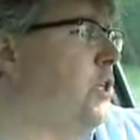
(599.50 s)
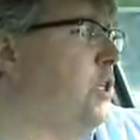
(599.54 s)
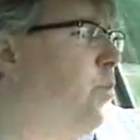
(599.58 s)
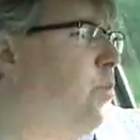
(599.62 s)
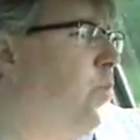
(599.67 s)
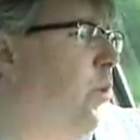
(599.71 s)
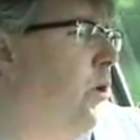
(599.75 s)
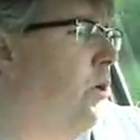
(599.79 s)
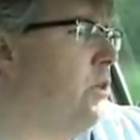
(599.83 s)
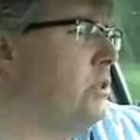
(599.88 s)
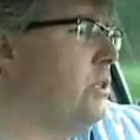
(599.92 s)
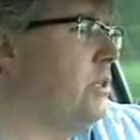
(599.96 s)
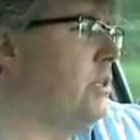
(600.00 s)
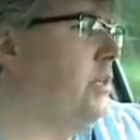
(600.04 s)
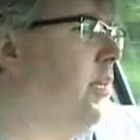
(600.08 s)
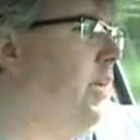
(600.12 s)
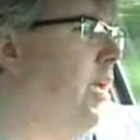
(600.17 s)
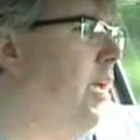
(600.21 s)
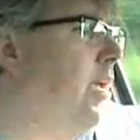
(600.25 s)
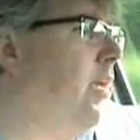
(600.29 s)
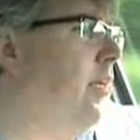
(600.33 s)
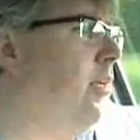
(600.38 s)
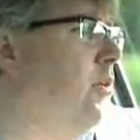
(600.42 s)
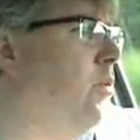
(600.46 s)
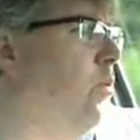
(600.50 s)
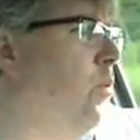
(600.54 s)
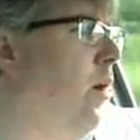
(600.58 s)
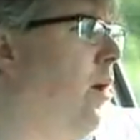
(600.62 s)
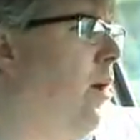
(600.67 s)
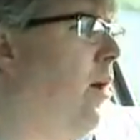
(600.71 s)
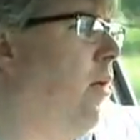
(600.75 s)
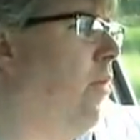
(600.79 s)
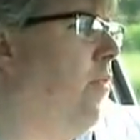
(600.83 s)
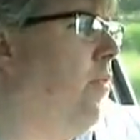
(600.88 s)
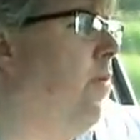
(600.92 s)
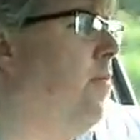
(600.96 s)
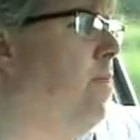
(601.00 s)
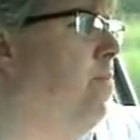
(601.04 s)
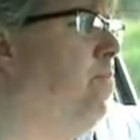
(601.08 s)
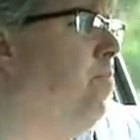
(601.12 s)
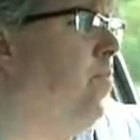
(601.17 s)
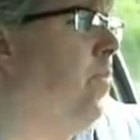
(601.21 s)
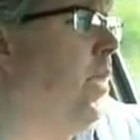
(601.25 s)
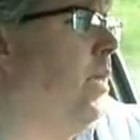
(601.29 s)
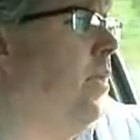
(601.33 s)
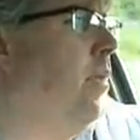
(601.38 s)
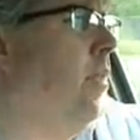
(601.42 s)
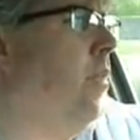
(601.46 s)
this person gained wealth.
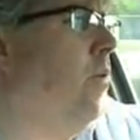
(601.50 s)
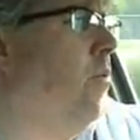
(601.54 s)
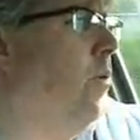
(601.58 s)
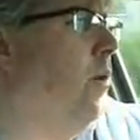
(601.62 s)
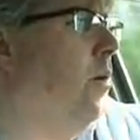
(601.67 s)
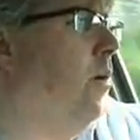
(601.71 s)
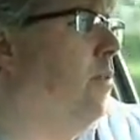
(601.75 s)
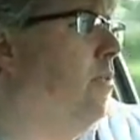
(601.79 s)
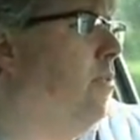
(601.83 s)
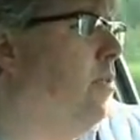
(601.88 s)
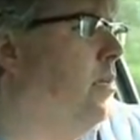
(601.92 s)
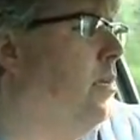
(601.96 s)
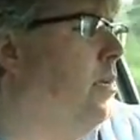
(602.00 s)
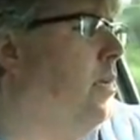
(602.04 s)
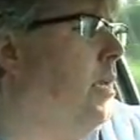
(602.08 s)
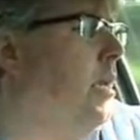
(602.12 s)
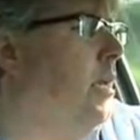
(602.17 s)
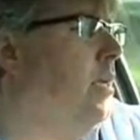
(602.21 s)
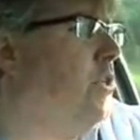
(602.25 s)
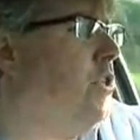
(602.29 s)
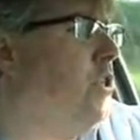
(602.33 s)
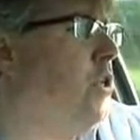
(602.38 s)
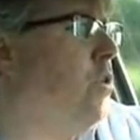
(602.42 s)
In other words, it